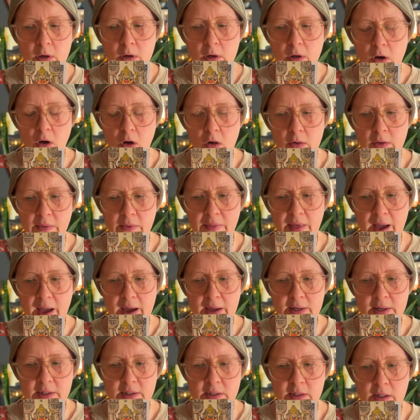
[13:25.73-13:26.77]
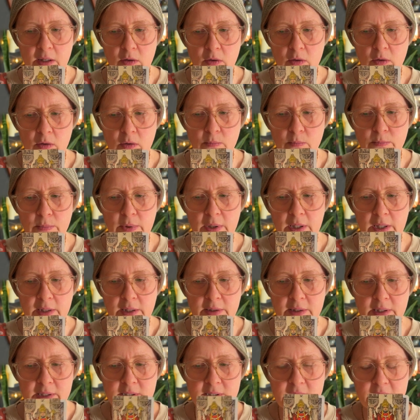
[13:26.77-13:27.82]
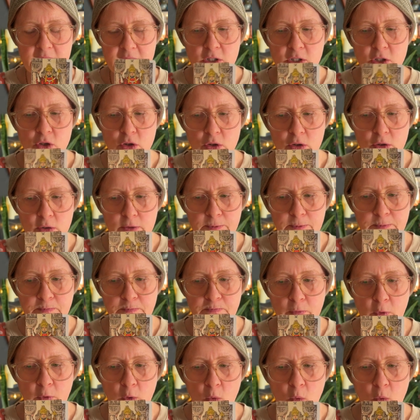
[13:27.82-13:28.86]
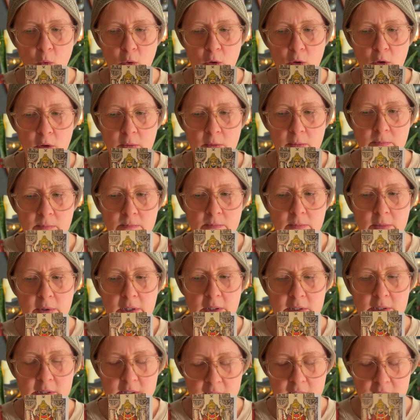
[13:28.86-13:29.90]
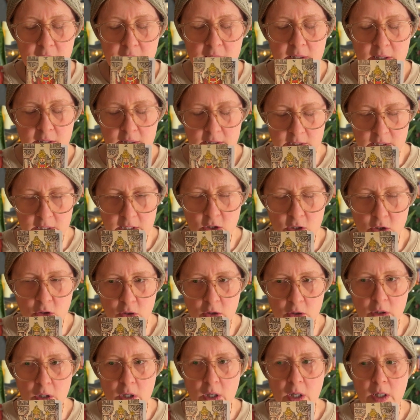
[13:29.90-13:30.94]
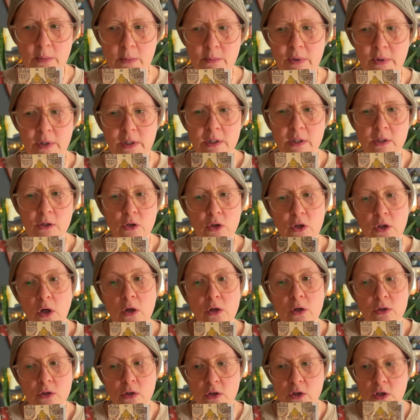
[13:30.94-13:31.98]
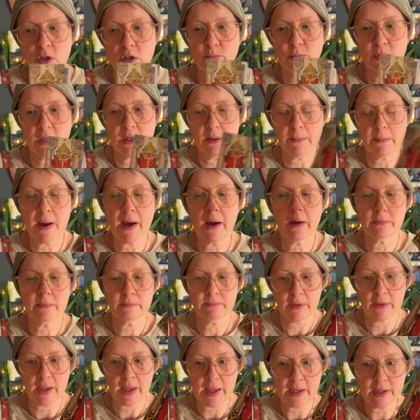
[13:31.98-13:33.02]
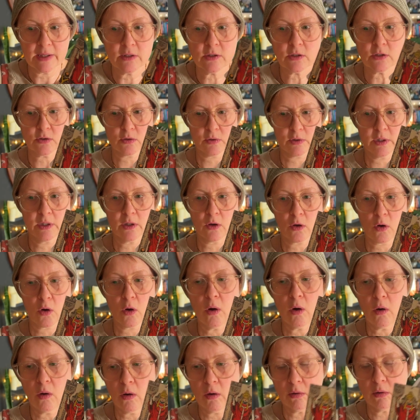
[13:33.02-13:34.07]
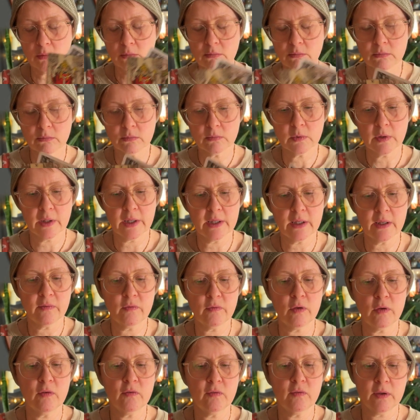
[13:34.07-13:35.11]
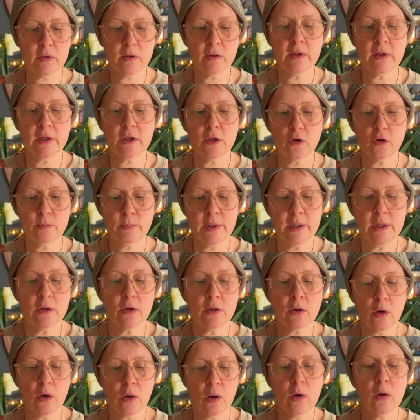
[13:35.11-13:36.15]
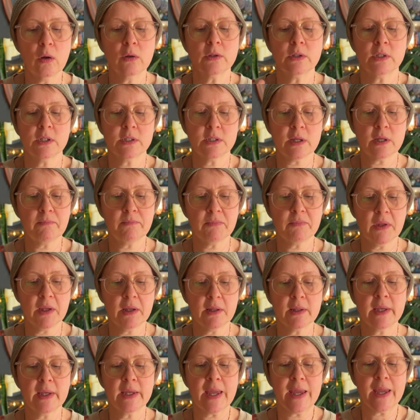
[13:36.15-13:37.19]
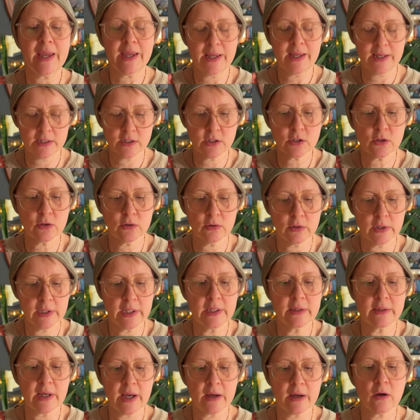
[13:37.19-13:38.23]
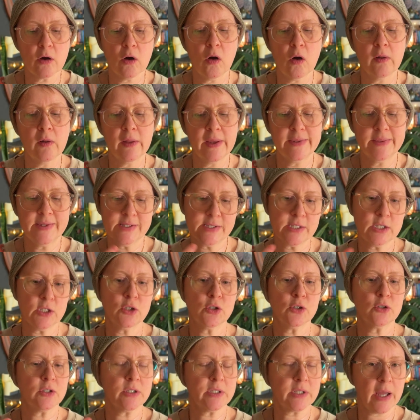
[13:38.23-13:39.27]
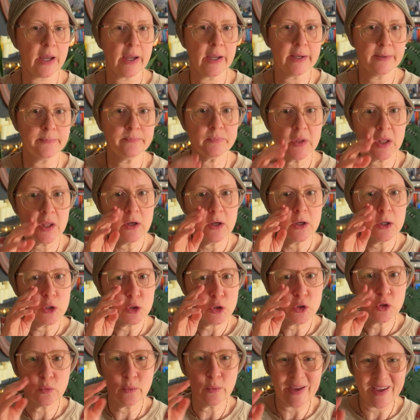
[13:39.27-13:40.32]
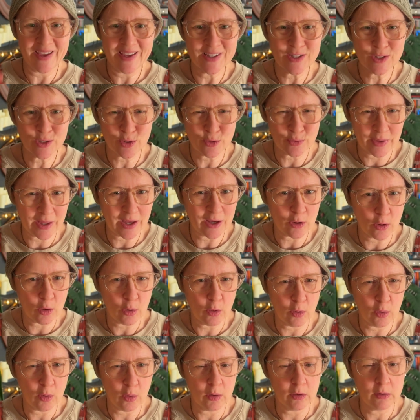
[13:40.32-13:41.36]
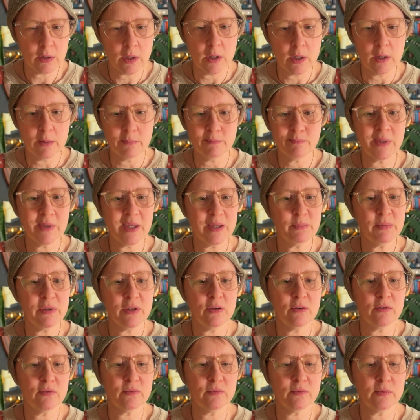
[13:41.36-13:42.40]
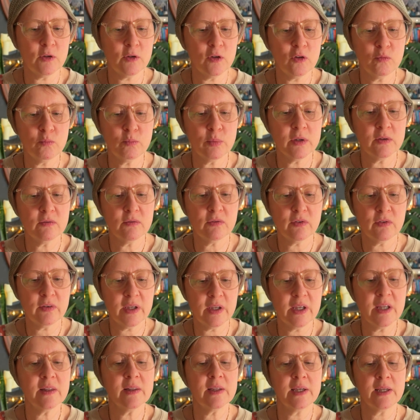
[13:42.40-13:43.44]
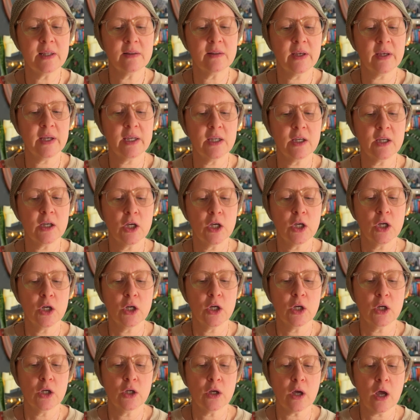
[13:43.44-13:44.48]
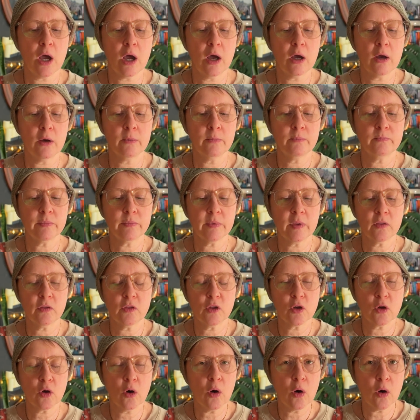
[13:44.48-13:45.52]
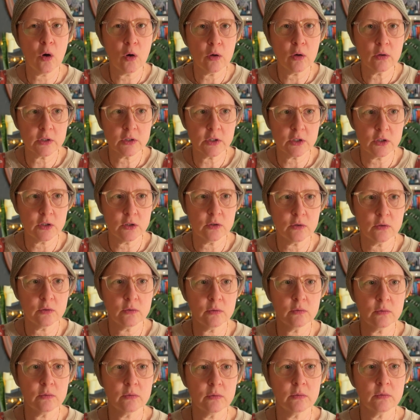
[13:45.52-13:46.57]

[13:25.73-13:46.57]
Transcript: all of that and being the teacher or seeking a teacher, but it could also just be about answering a call. Like if you feel like you're being called to something, like answering that call, like this is your sign to answer that call. Maybe you've been feeling like the call to